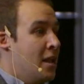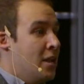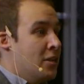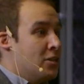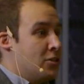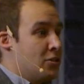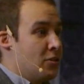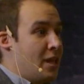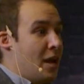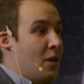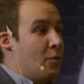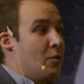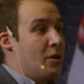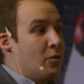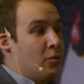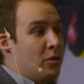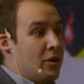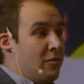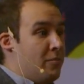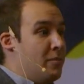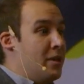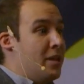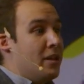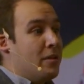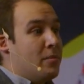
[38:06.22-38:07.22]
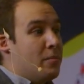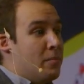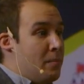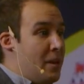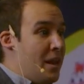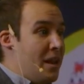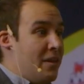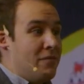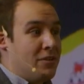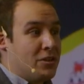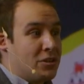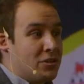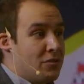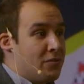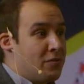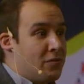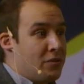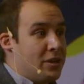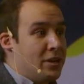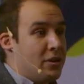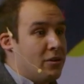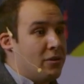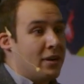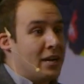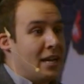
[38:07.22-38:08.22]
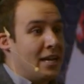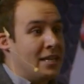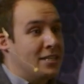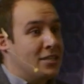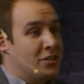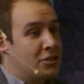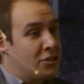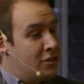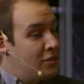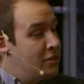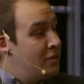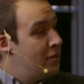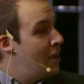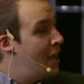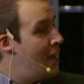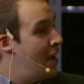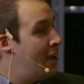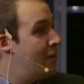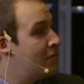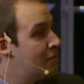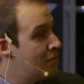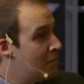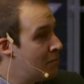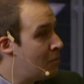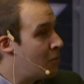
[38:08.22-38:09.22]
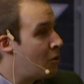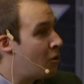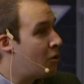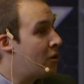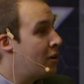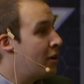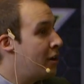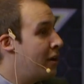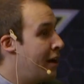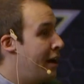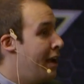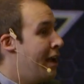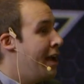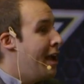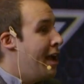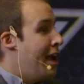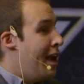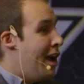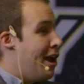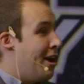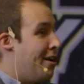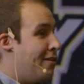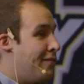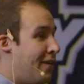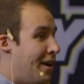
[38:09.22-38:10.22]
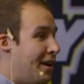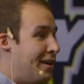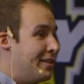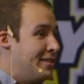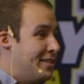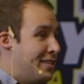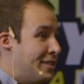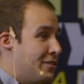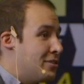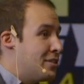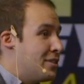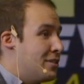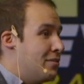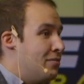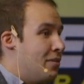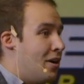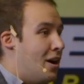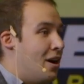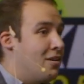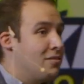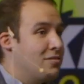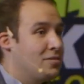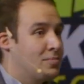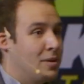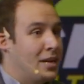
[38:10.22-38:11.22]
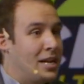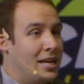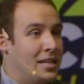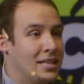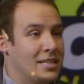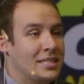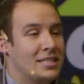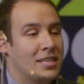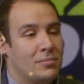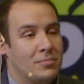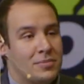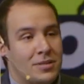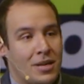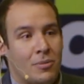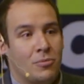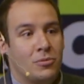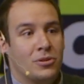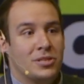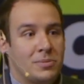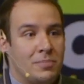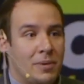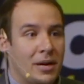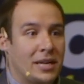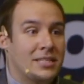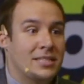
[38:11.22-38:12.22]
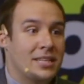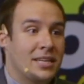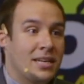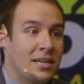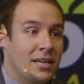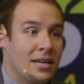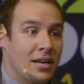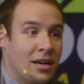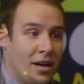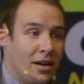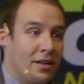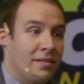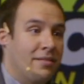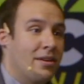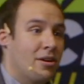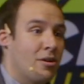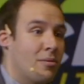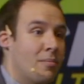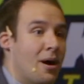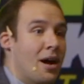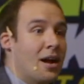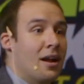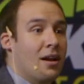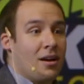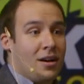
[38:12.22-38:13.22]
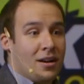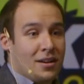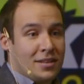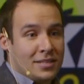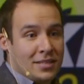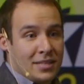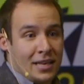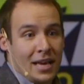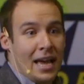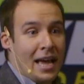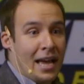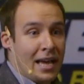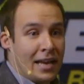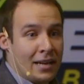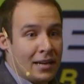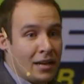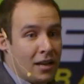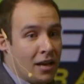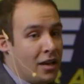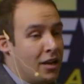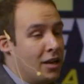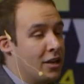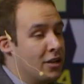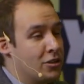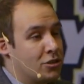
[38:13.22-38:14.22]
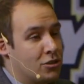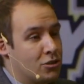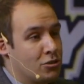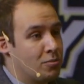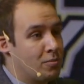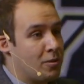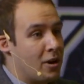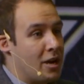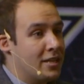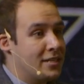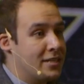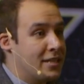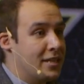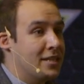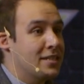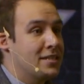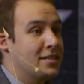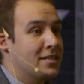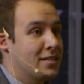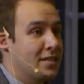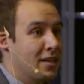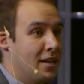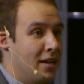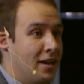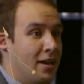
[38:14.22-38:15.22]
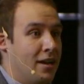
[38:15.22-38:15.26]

So that way it would have been beneficial for the organization, have more volunteers involved, but at the same time respecting their bylaws and due process